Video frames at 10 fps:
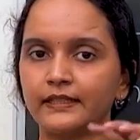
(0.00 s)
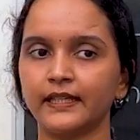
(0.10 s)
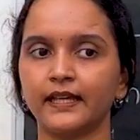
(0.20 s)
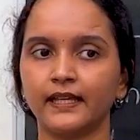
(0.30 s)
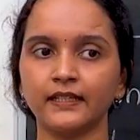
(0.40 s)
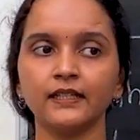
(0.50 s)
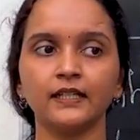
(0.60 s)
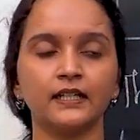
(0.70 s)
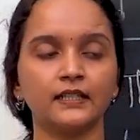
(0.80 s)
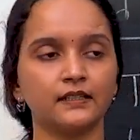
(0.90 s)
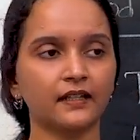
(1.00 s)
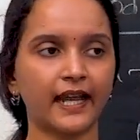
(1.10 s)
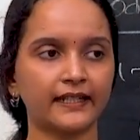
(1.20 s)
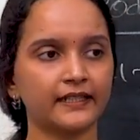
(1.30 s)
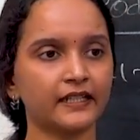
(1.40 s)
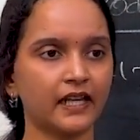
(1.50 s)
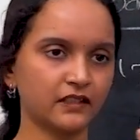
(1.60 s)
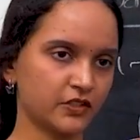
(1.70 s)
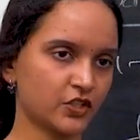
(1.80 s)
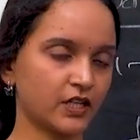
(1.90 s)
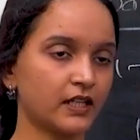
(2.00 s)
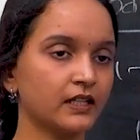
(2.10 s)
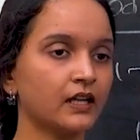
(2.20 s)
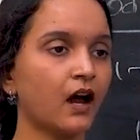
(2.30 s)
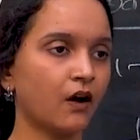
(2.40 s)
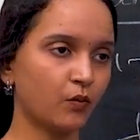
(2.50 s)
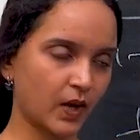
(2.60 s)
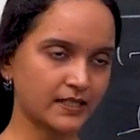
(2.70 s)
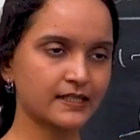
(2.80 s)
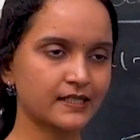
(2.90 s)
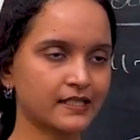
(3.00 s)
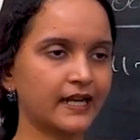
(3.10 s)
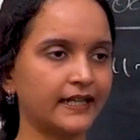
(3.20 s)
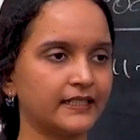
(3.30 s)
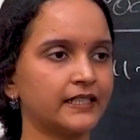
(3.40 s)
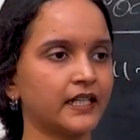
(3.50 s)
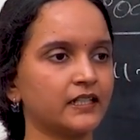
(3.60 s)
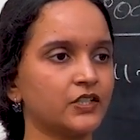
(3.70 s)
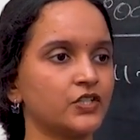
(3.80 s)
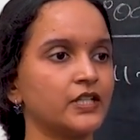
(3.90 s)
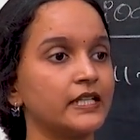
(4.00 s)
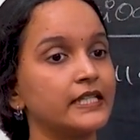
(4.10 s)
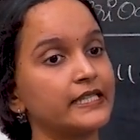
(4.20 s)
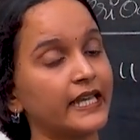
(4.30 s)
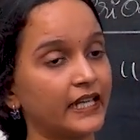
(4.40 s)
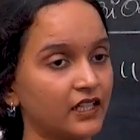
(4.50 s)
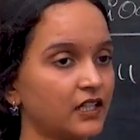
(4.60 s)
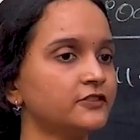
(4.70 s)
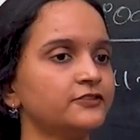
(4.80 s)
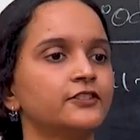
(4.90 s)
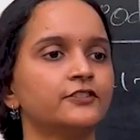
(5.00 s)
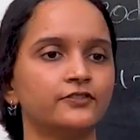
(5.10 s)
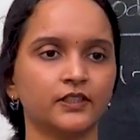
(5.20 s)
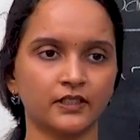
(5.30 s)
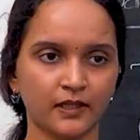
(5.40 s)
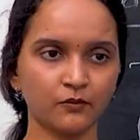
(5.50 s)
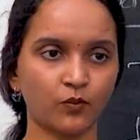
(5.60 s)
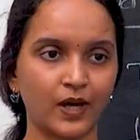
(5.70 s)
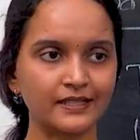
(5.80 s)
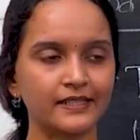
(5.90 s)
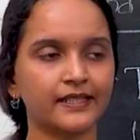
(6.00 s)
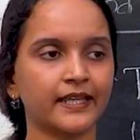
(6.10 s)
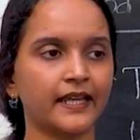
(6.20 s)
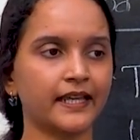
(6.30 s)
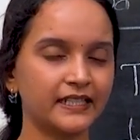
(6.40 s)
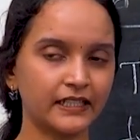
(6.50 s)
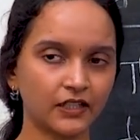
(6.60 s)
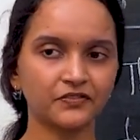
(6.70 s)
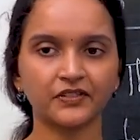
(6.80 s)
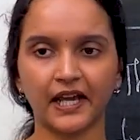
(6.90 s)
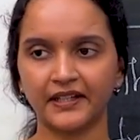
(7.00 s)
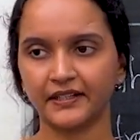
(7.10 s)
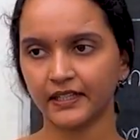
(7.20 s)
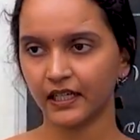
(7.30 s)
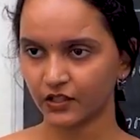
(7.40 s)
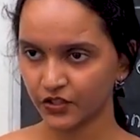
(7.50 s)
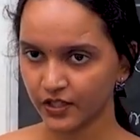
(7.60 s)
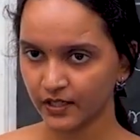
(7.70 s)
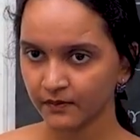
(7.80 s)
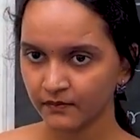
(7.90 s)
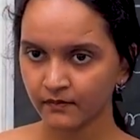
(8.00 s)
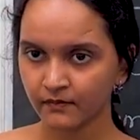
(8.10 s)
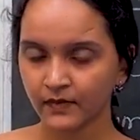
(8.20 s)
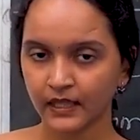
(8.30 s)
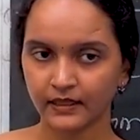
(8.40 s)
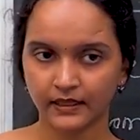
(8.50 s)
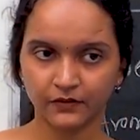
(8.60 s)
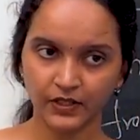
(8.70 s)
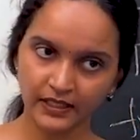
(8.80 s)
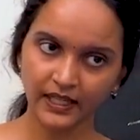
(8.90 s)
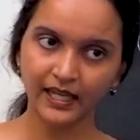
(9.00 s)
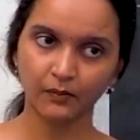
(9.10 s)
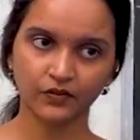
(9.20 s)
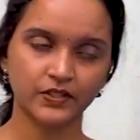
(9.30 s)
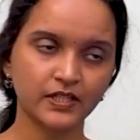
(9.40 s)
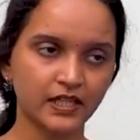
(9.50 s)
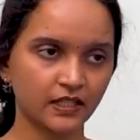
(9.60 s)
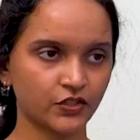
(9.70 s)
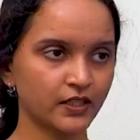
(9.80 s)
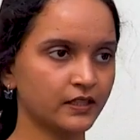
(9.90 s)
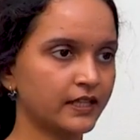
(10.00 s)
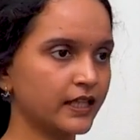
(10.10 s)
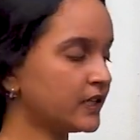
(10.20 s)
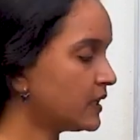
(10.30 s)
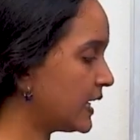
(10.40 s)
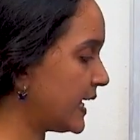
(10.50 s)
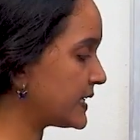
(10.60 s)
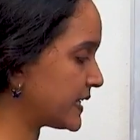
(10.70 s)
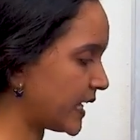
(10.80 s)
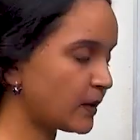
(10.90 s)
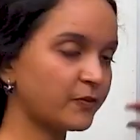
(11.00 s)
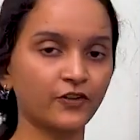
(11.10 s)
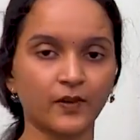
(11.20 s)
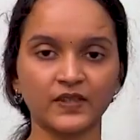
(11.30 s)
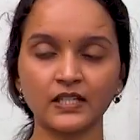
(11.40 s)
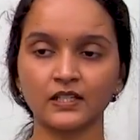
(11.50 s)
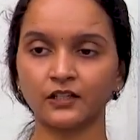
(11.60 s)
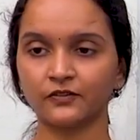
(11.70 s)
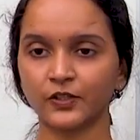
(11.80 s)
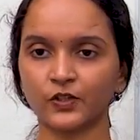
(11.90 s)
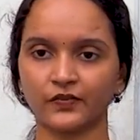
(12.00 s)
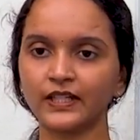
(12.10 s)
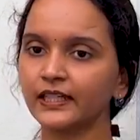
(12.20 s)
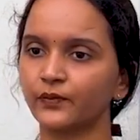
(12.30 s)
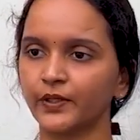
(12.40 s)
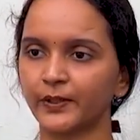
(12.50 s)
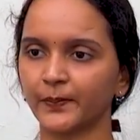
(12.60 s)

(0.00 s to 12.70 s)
they gain the kinetic energy. Once this kinetic energy is enough for them, once they gain enough kinetic energy, with the help of this energy, they escape from the surface of the liquid.